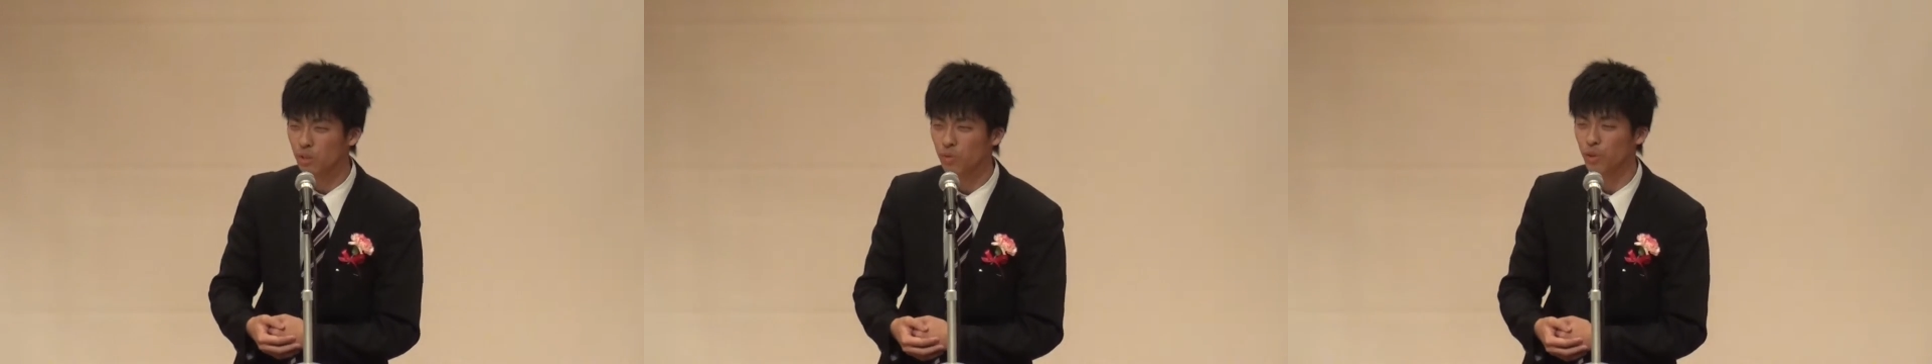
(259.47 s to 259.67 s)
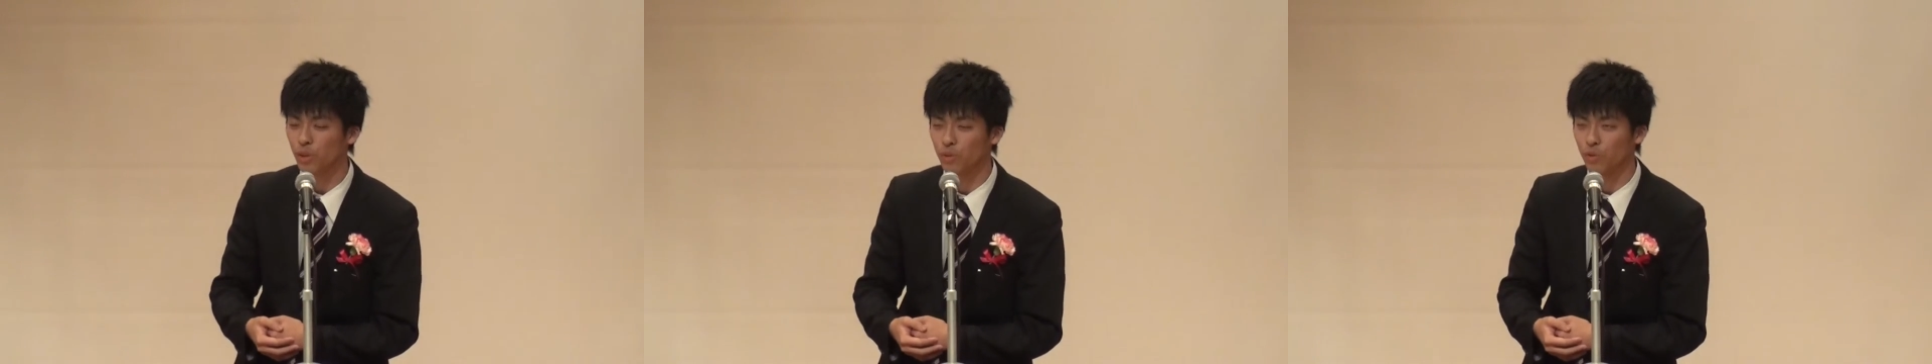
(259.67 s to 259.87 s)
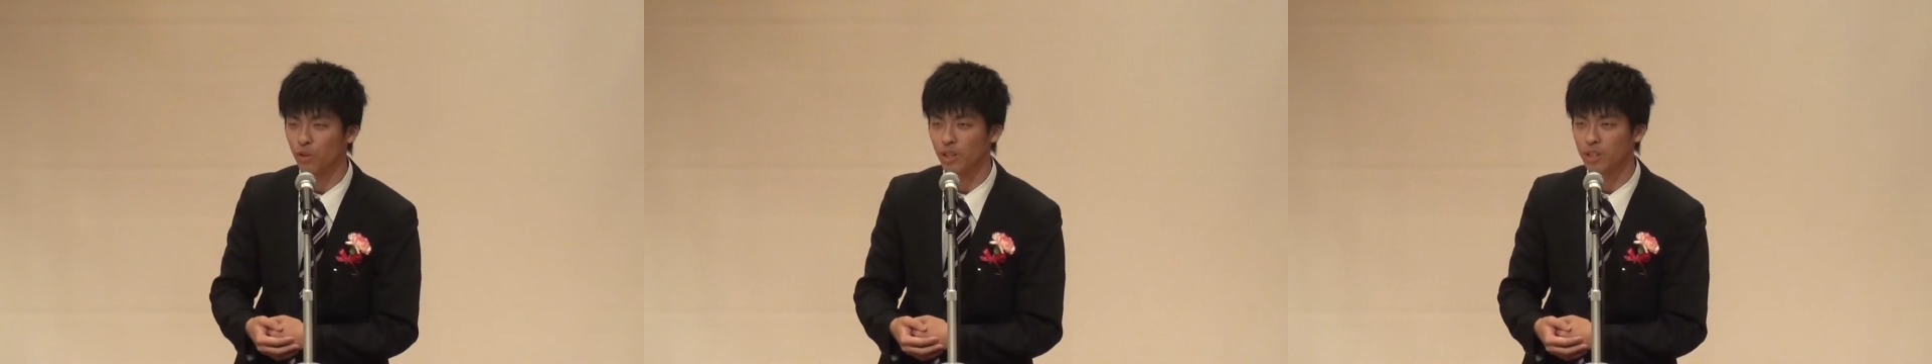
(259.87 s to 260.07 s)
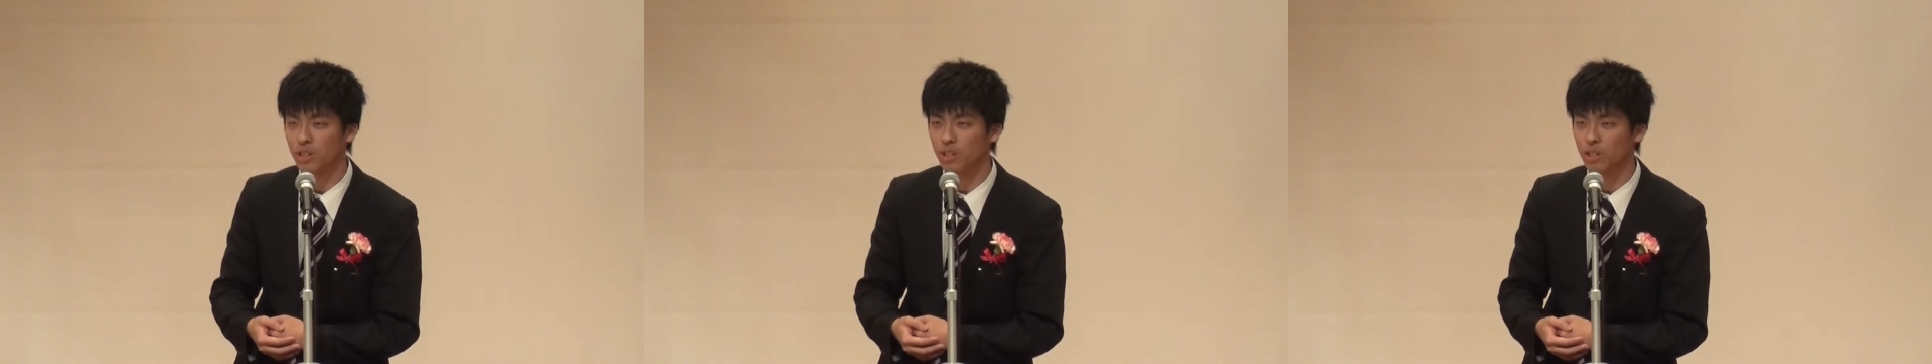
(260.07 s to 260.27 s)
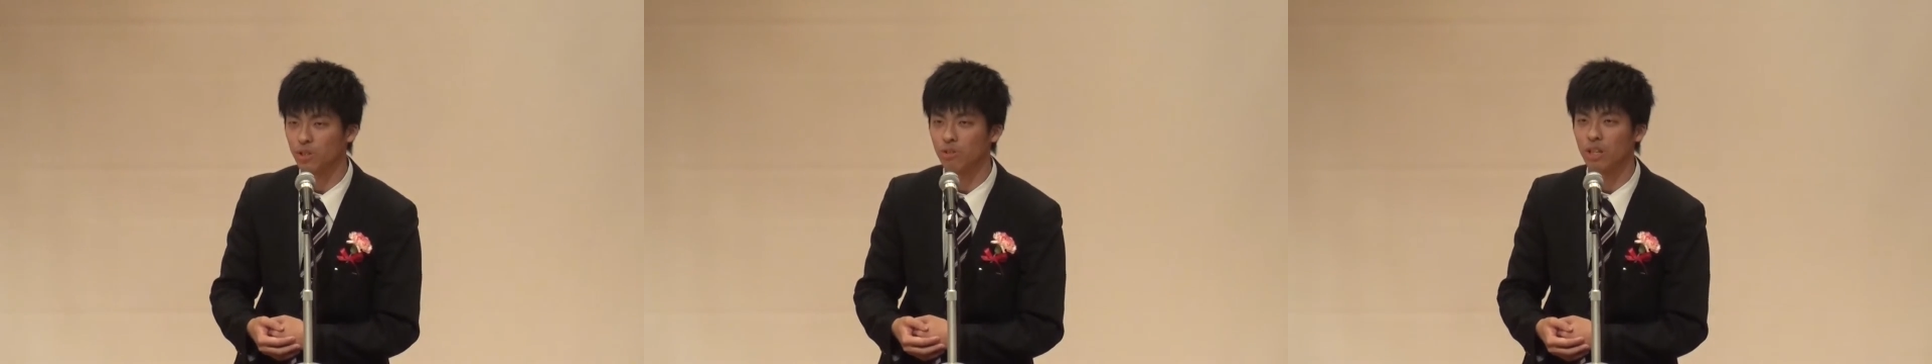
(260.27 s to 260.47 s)
difficult for
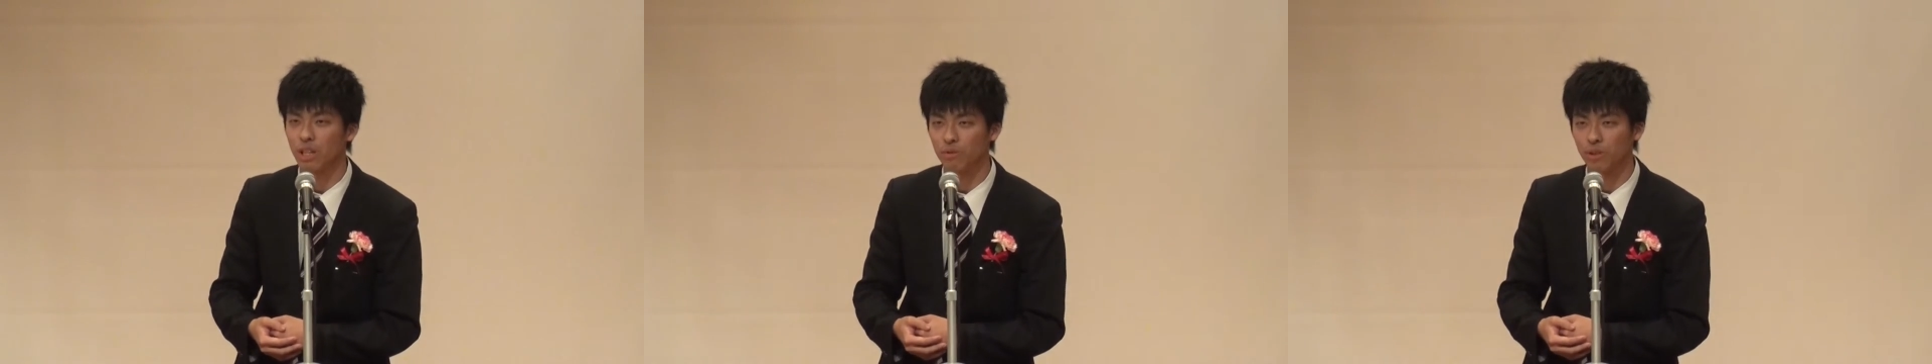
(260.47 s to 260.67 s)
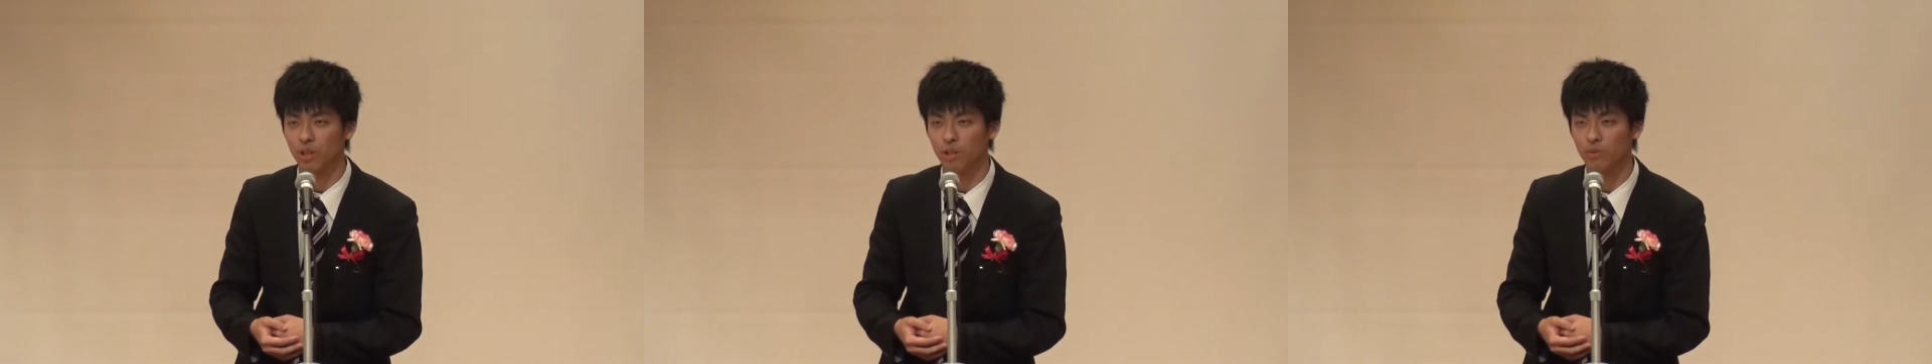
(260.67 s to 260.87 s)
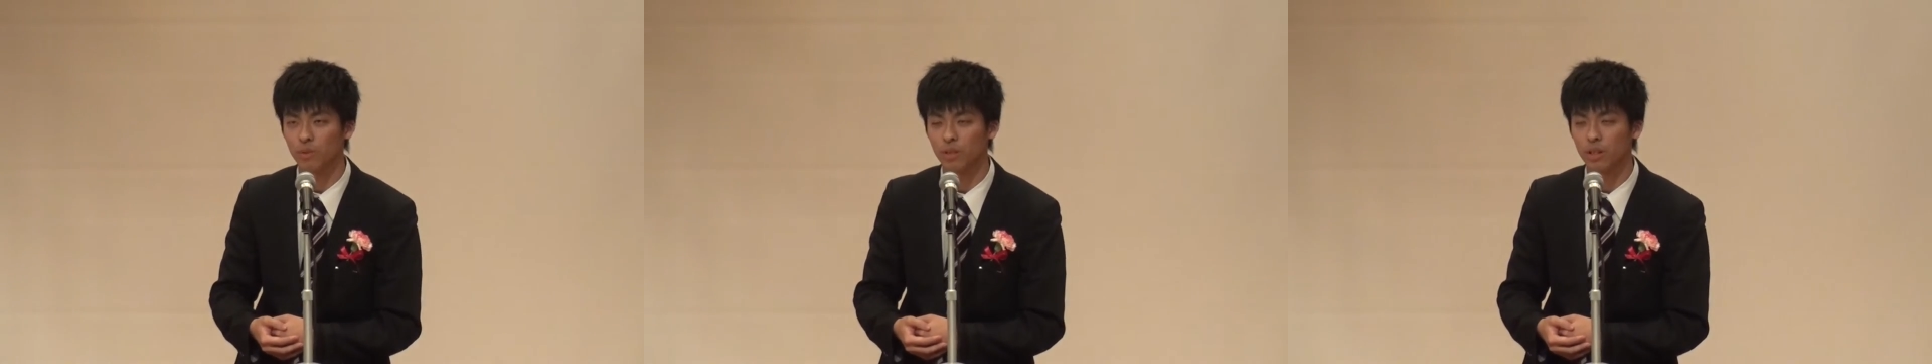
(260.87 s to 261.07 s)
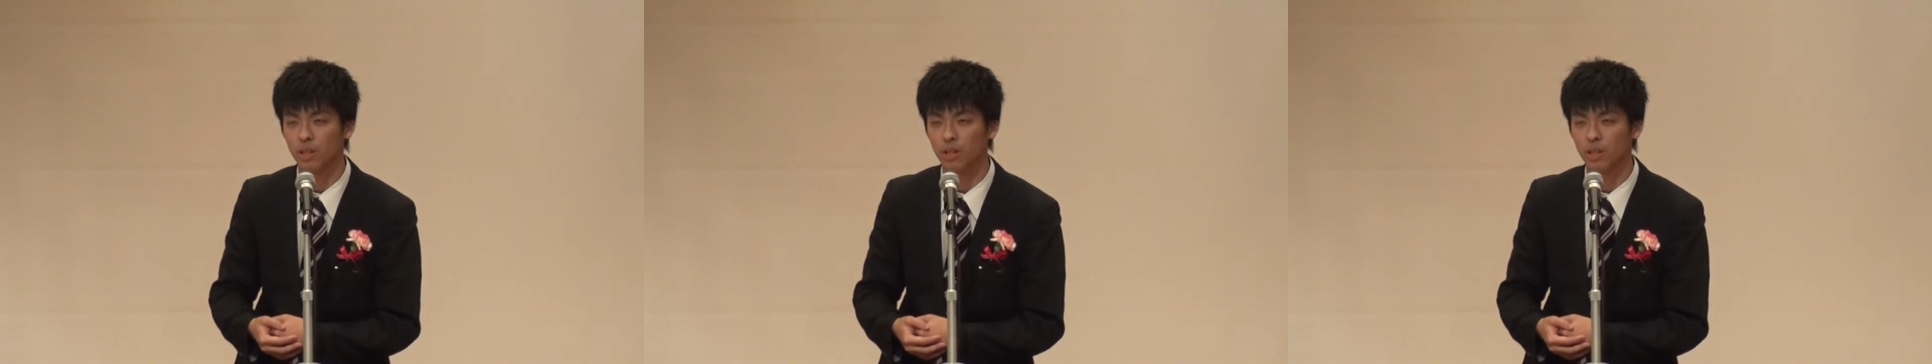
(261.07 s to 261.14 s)
us to get rid of.